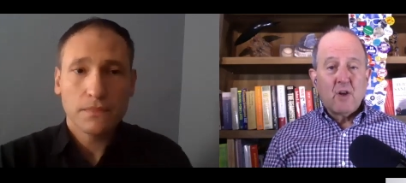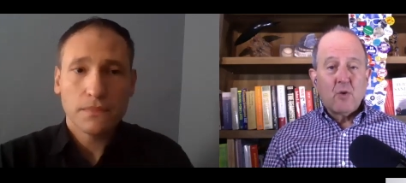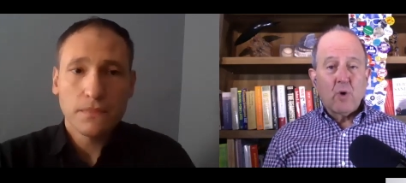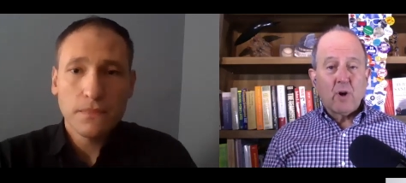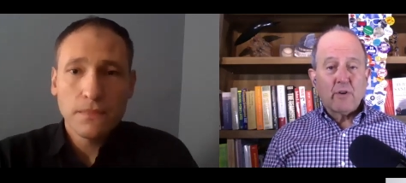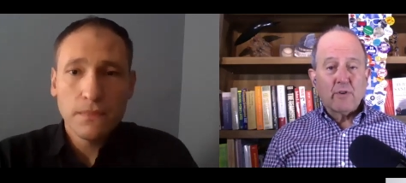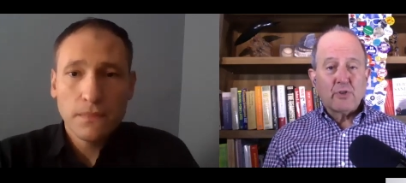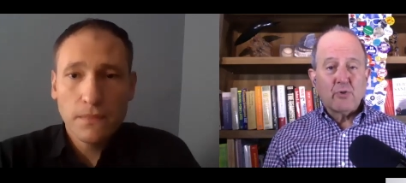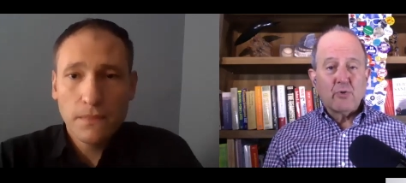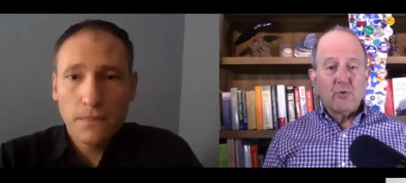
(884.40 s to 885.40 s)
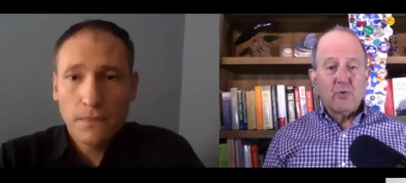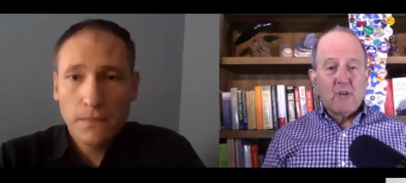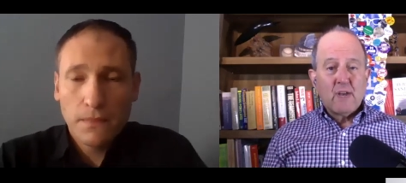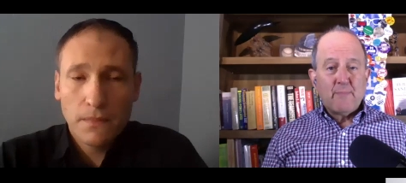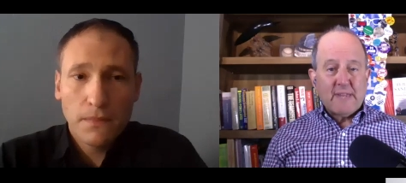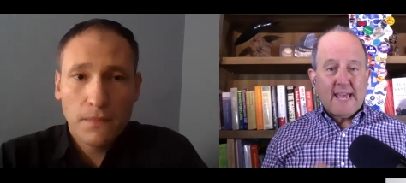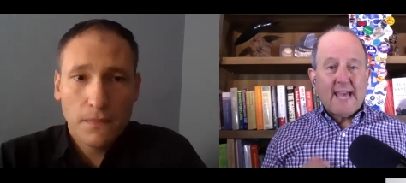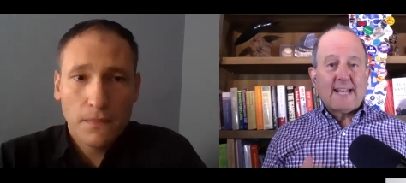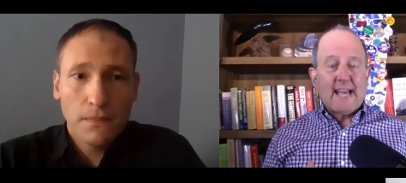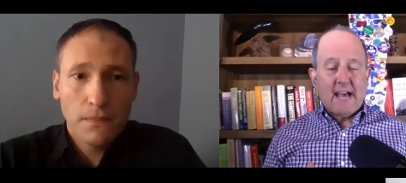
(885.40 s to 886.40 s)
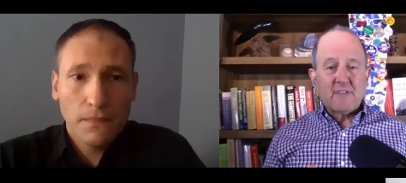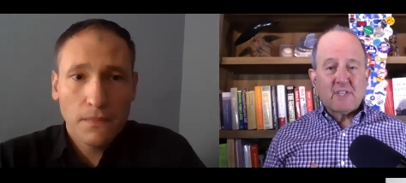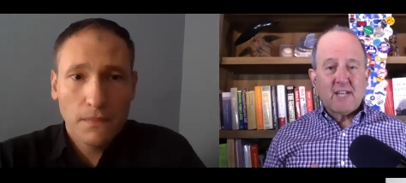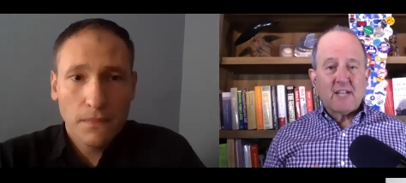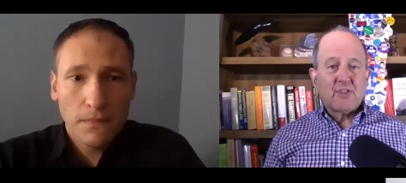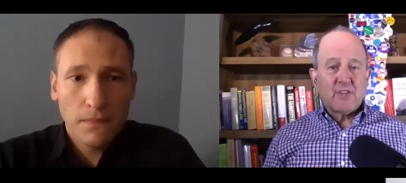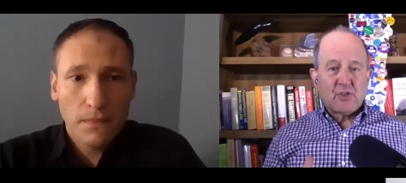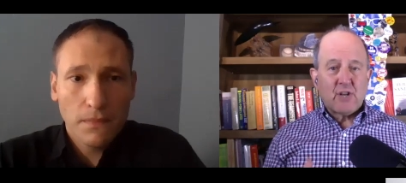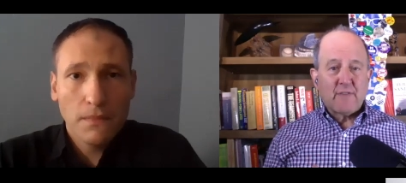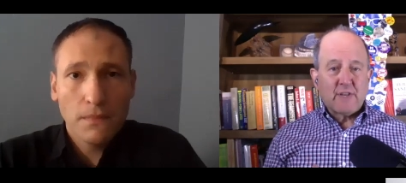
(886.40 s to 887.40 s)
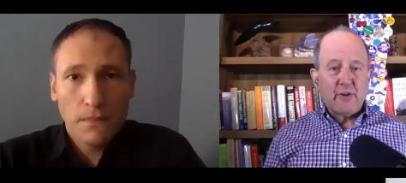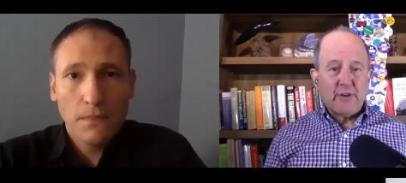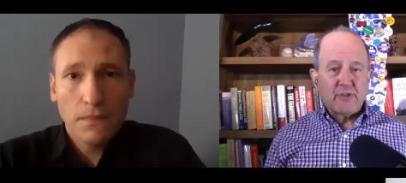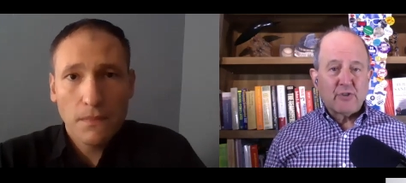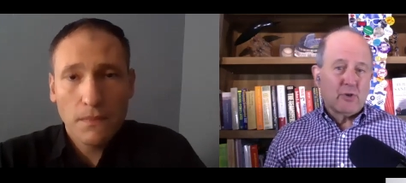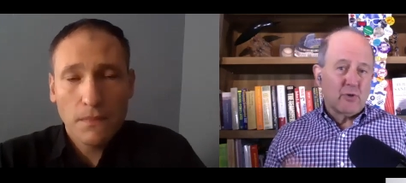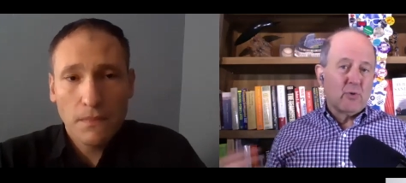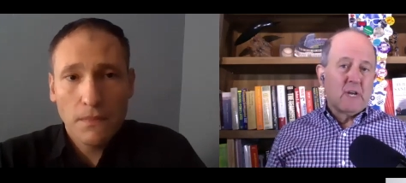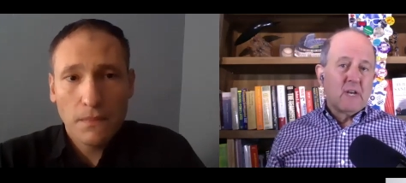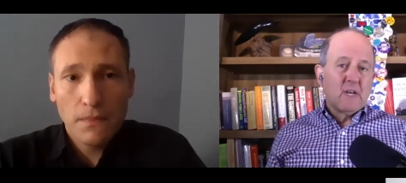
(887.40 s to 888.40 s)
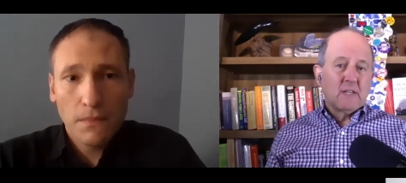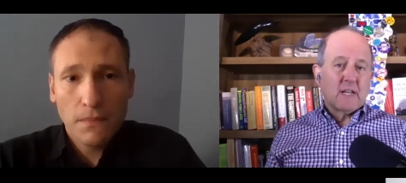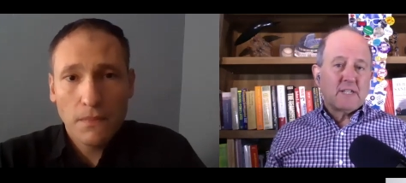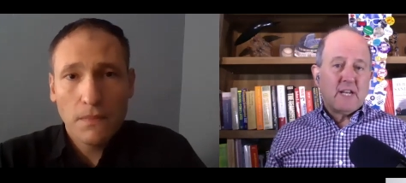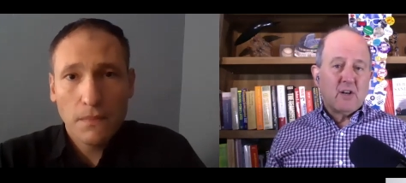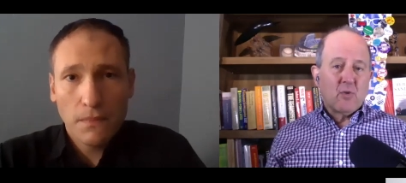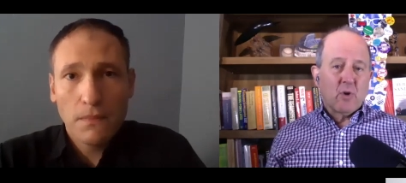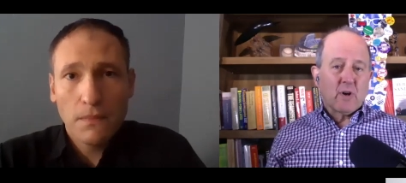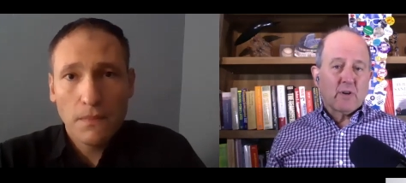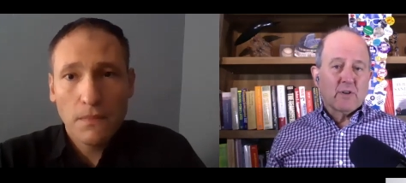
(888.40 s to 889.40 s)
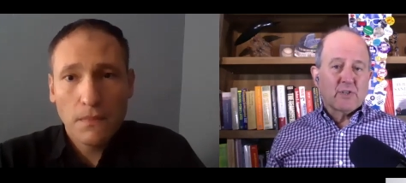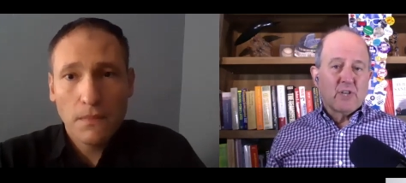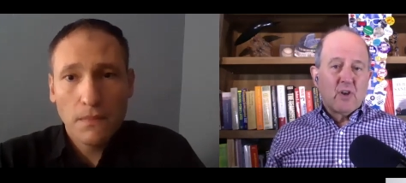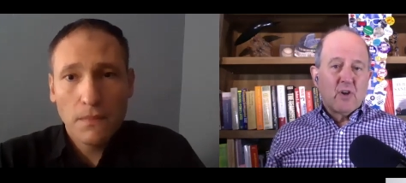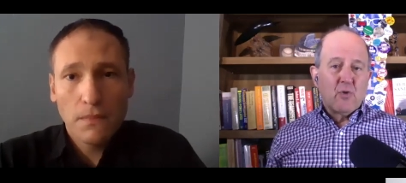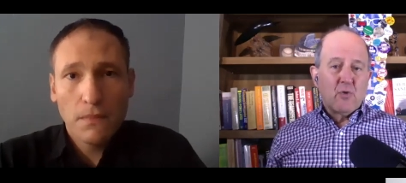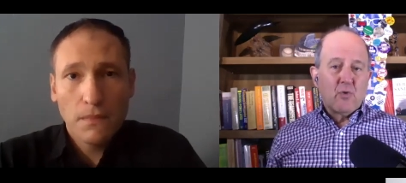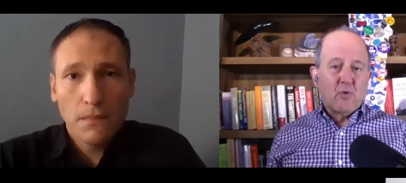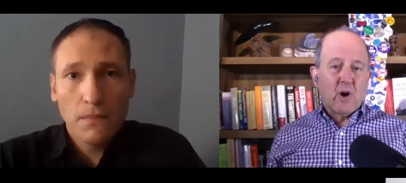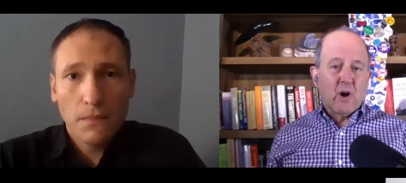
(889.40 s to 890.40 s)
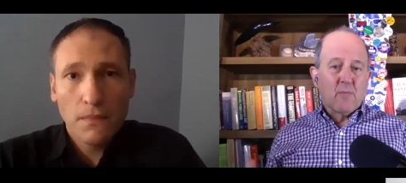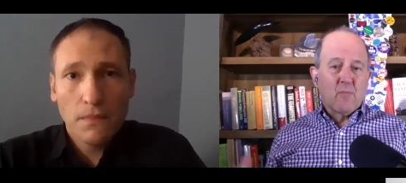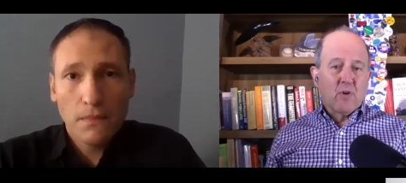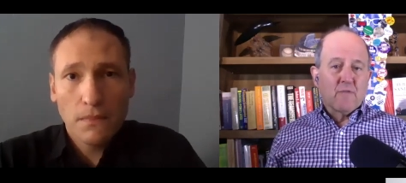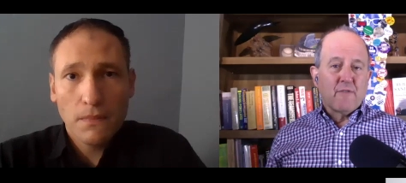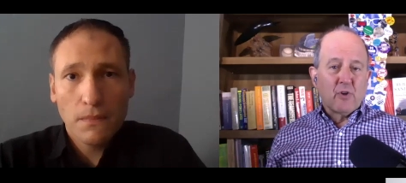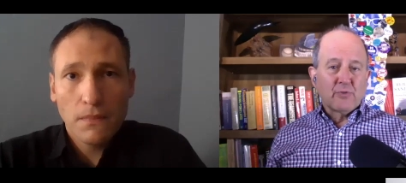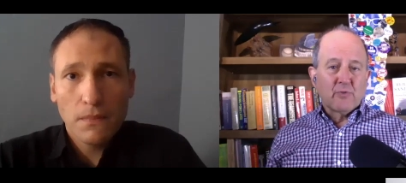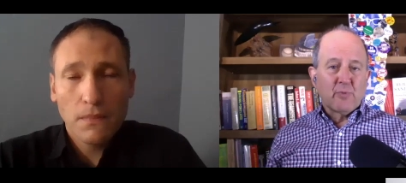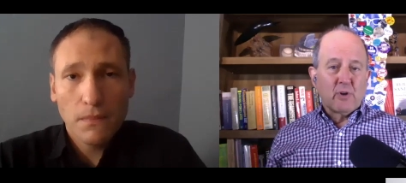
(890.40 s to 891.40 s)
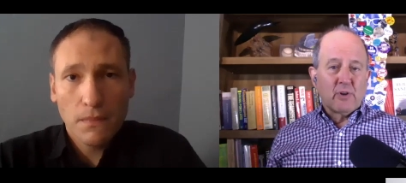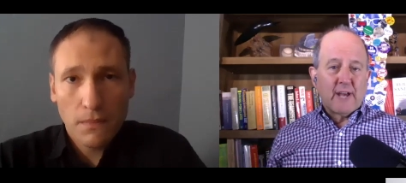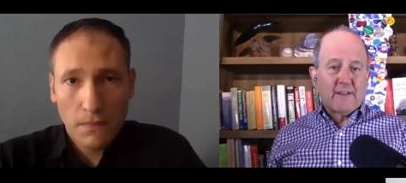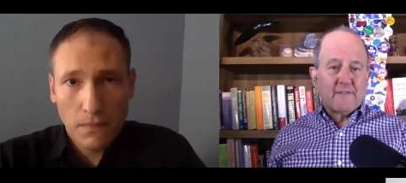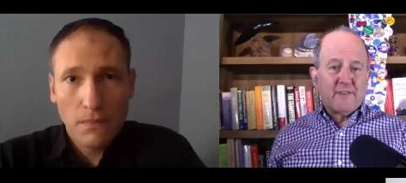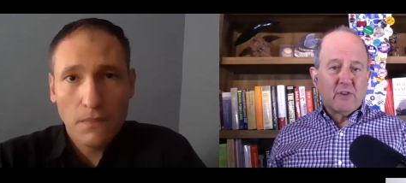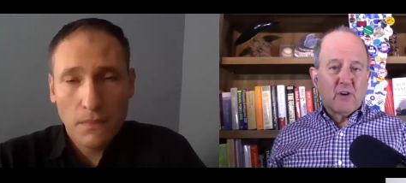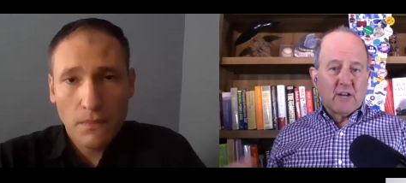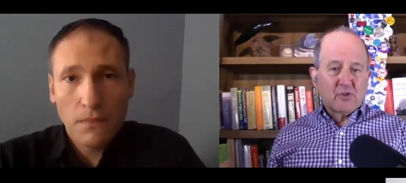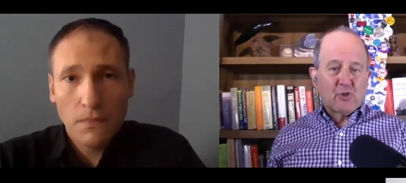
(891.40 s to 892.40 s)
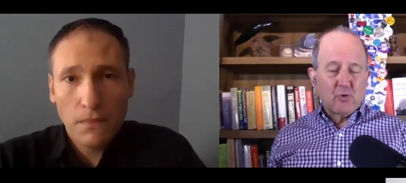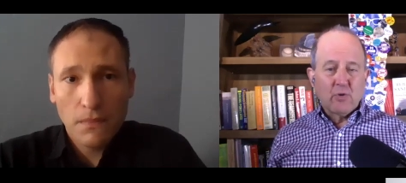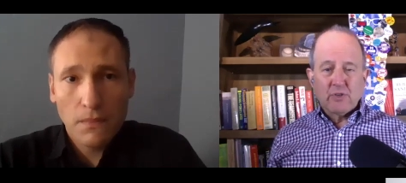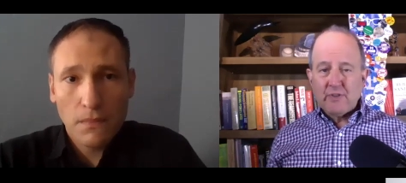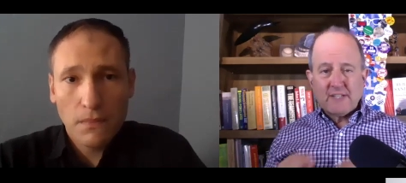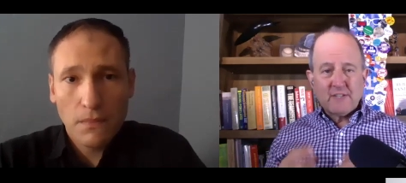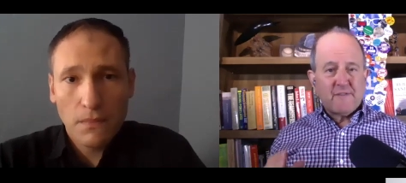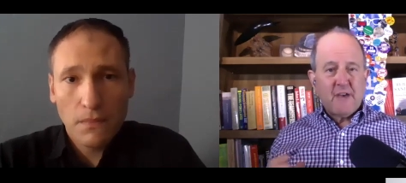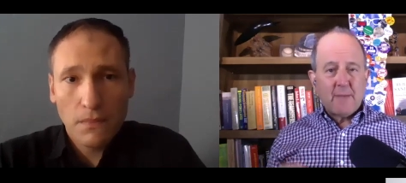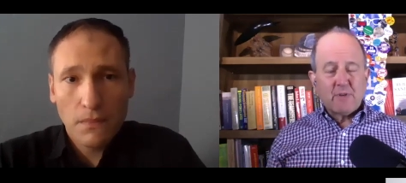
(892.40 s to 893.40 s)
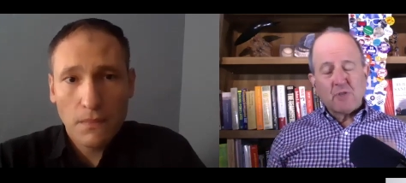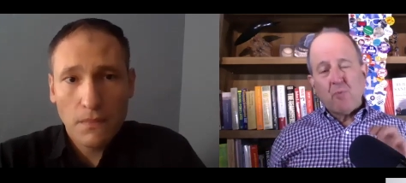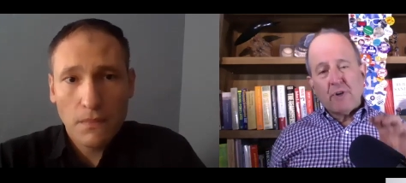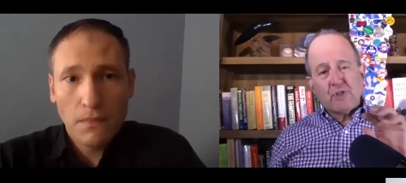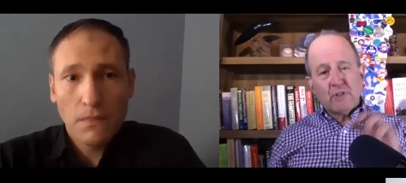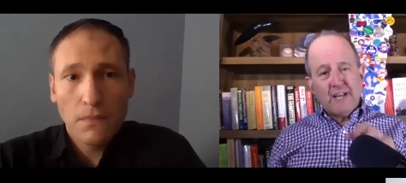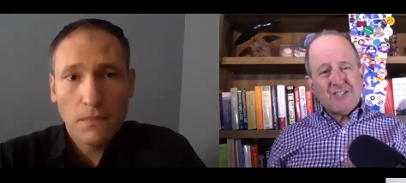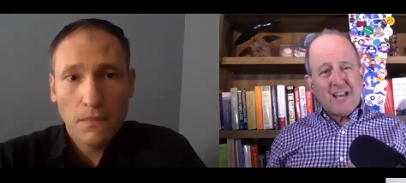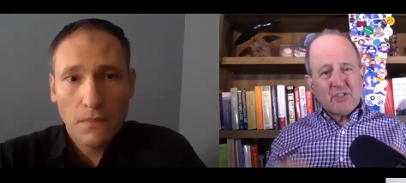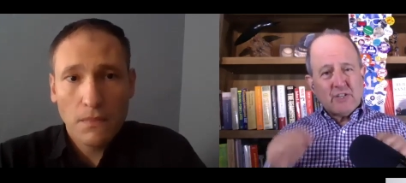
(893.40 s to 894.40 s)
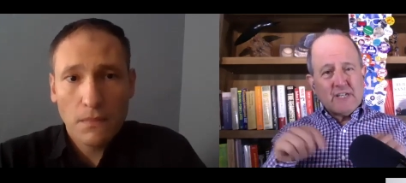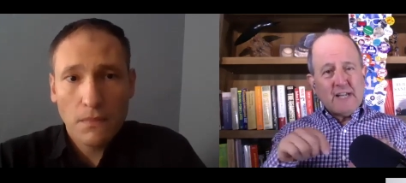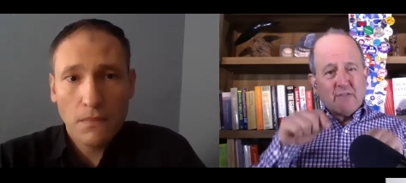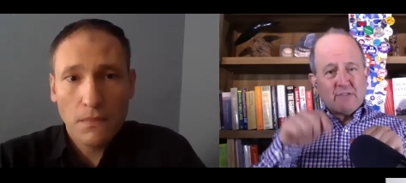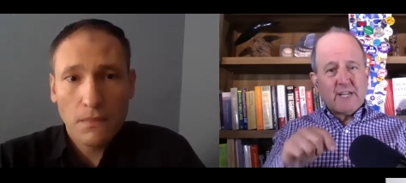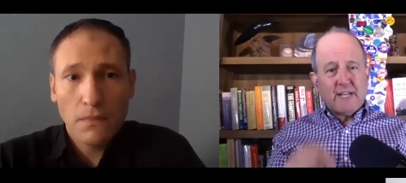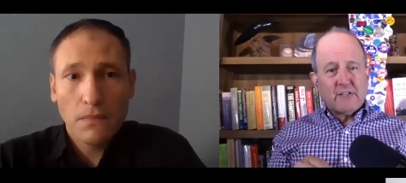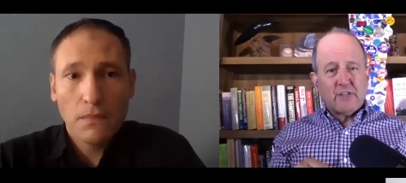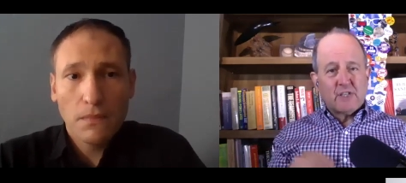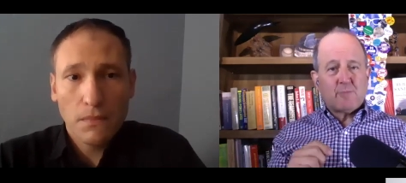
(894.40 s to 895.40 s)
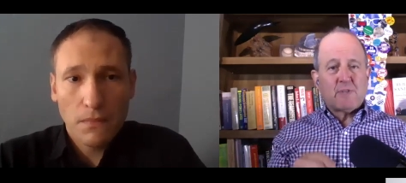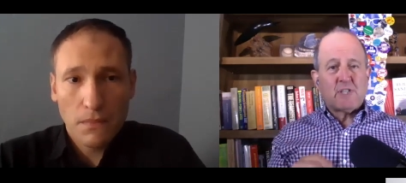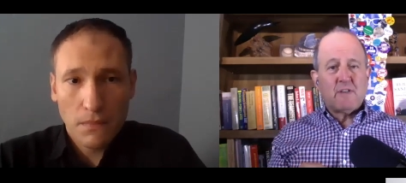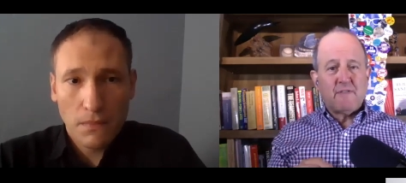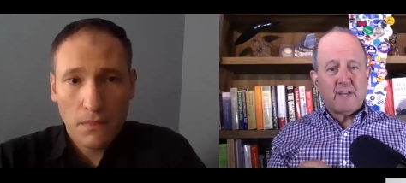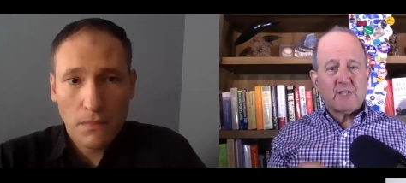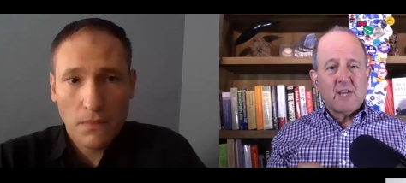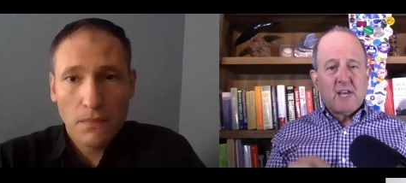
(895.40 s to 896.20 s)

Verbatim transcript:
Speaker 1: workers who began to have the sense that they should have a union to Latino workers who are more vulnerable and feel unsure. So that's a fabulous point. So let's actually now dig into the specifics.